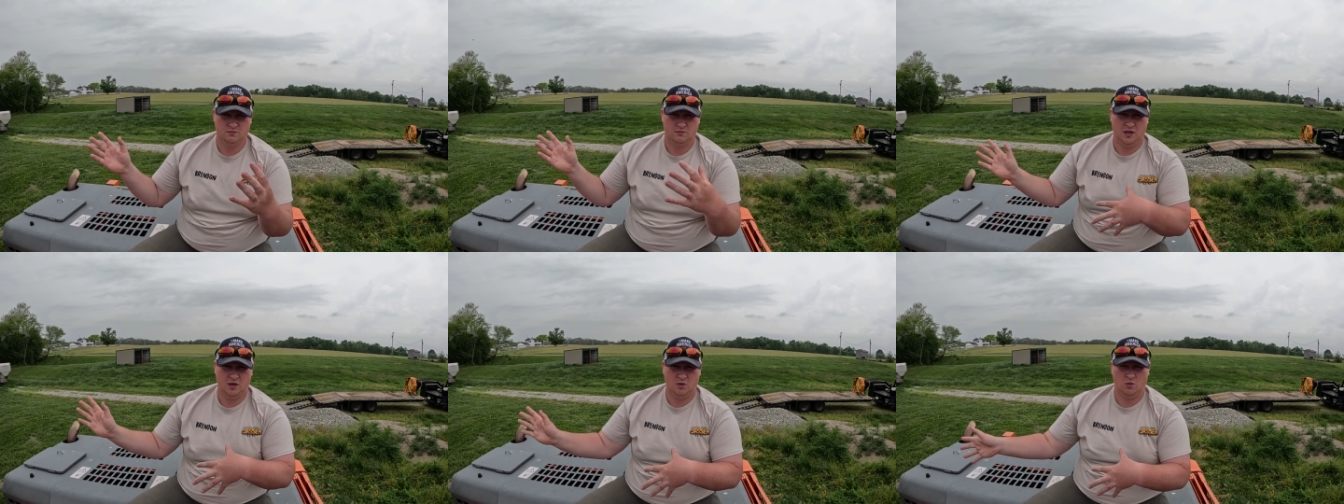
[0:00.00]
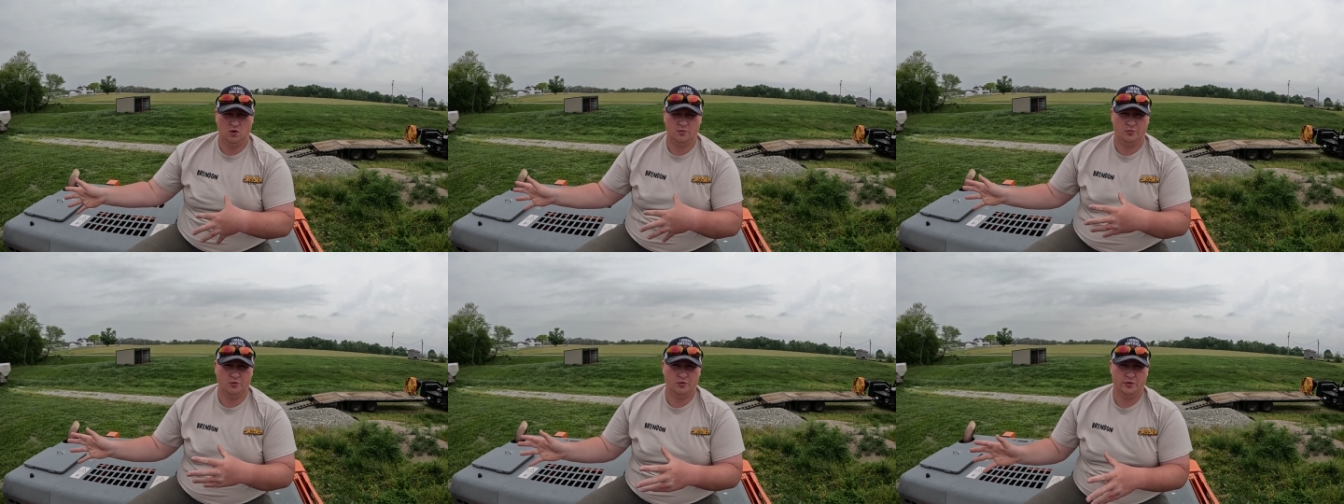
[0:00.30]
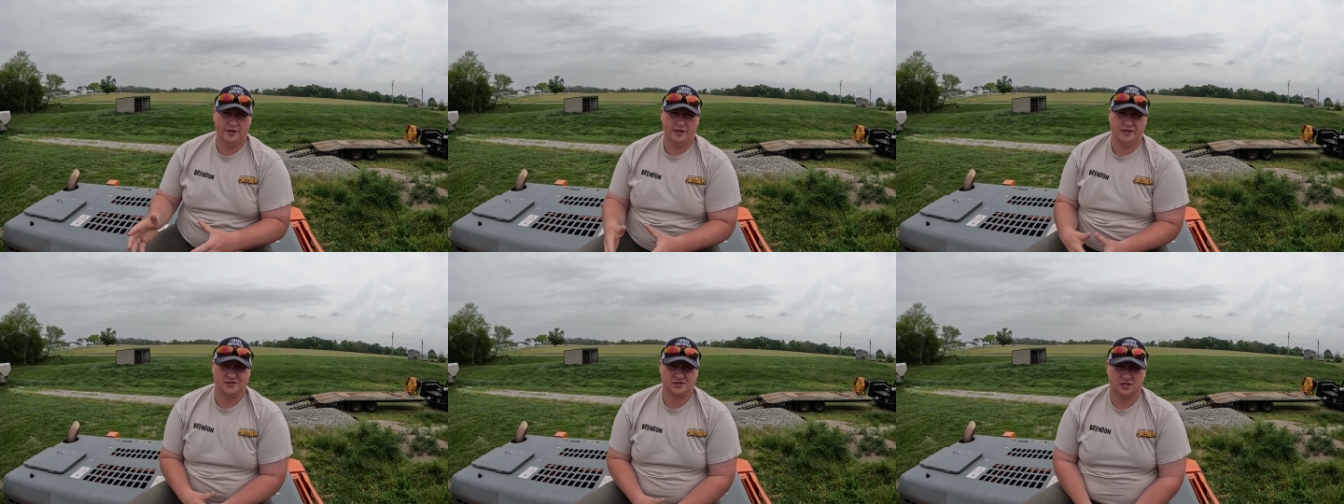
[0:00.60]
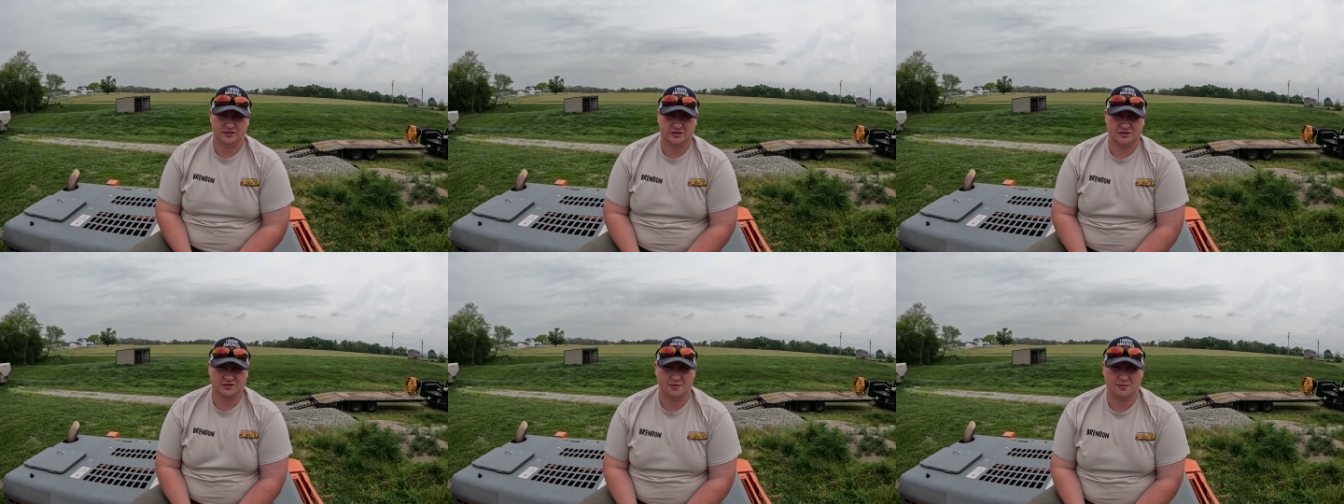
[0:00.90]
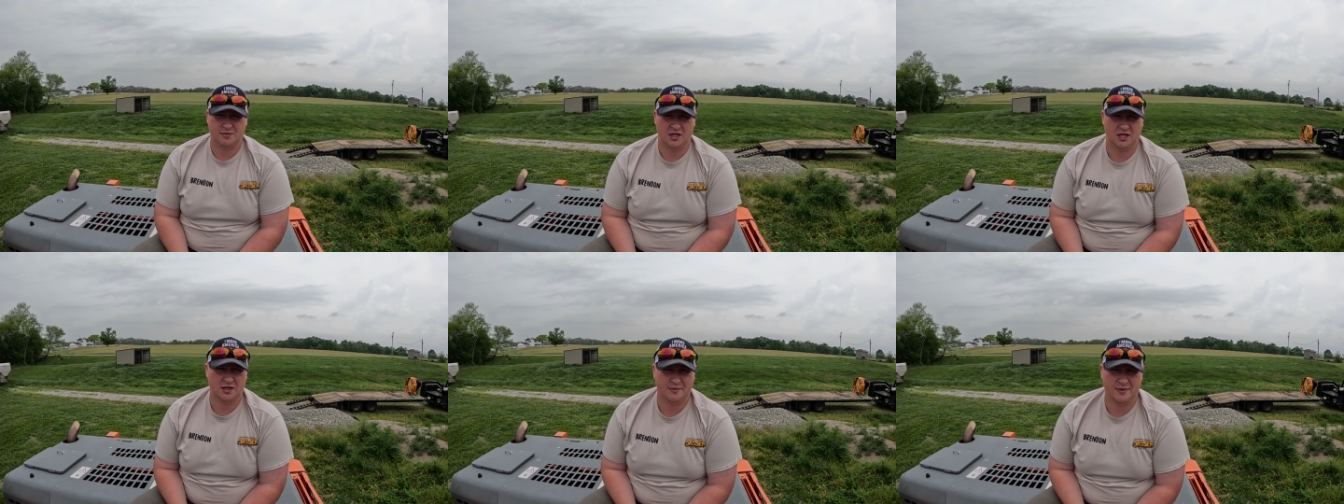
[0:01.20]
at one point I talked to
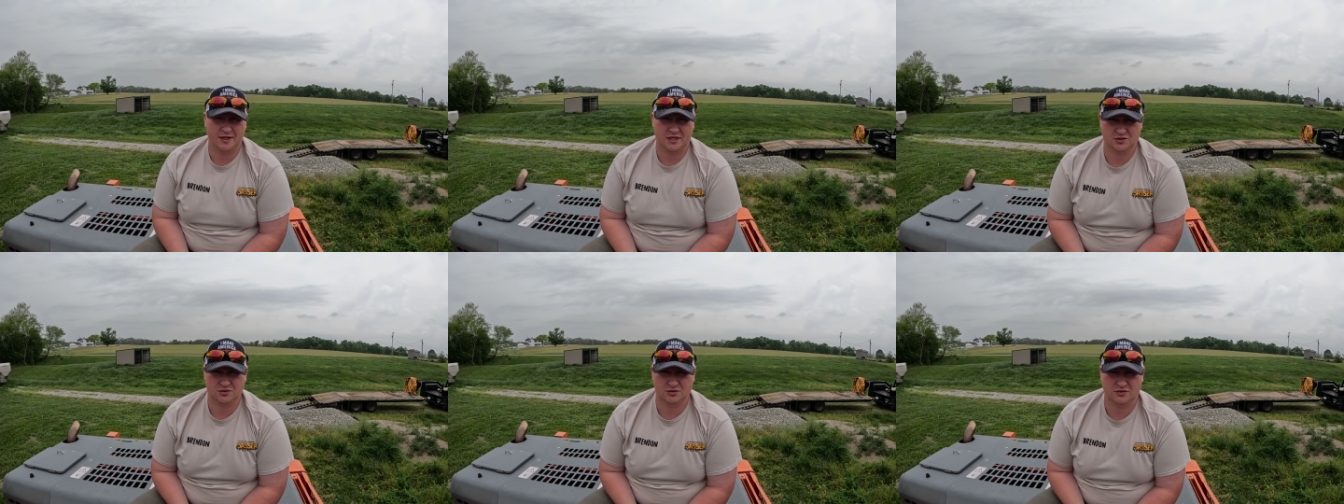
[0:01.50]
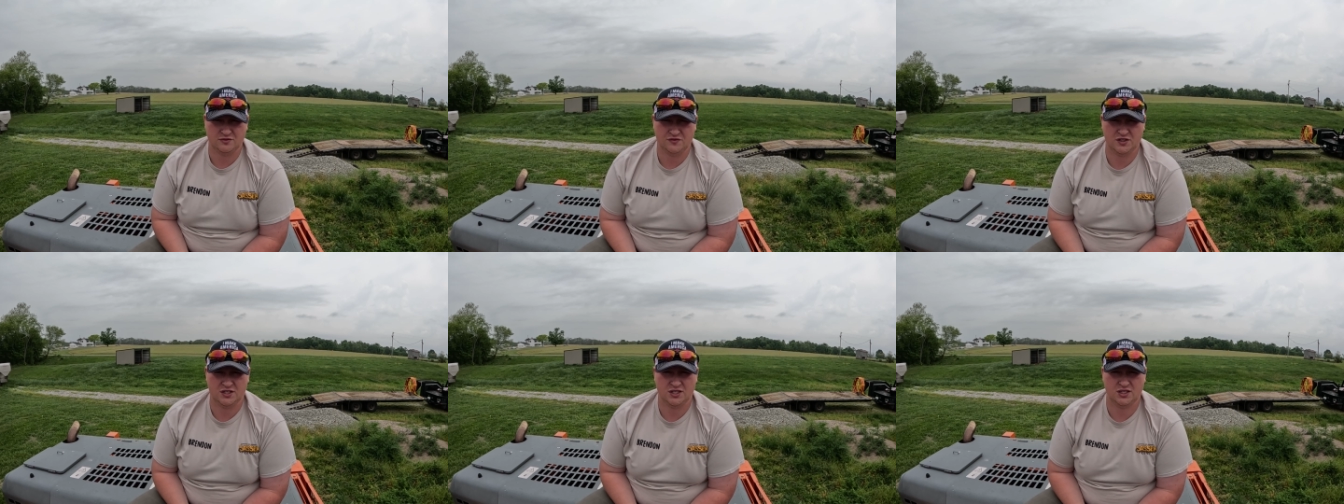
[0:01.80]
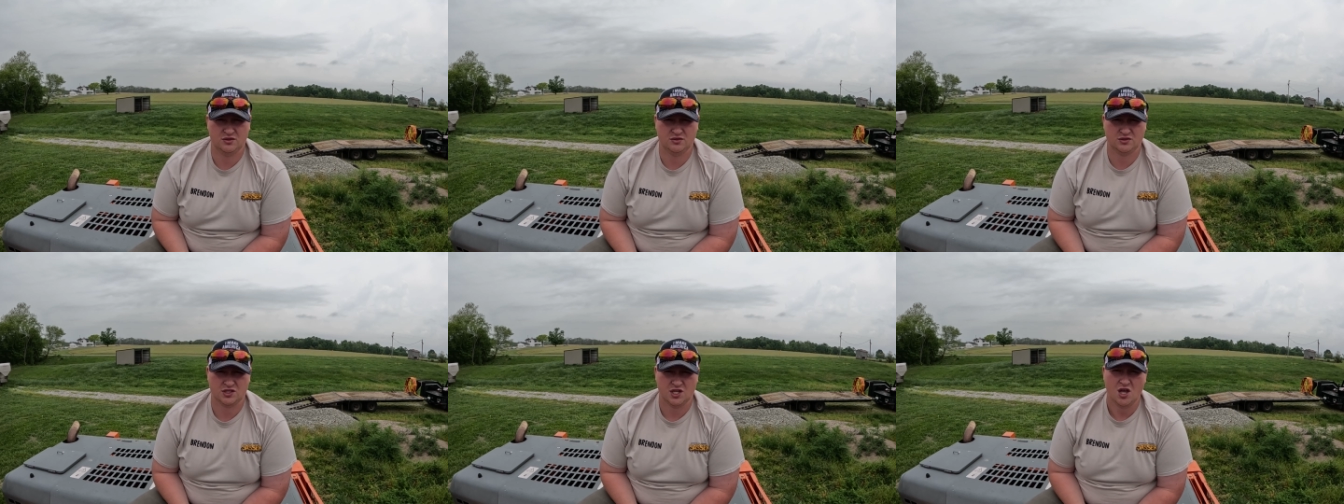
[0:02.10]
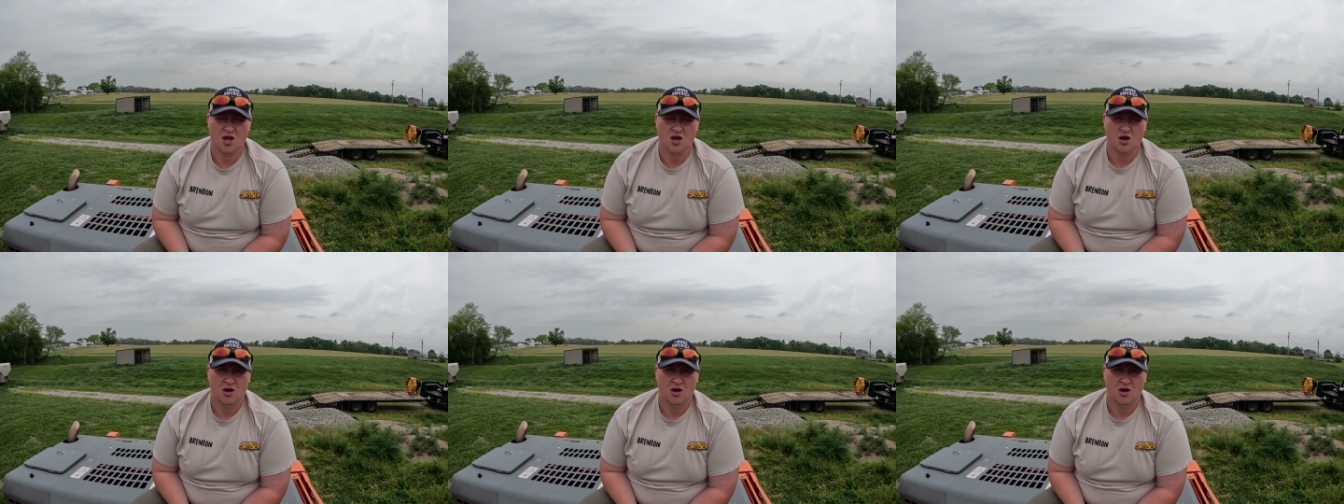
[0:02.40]
somebody about doing videos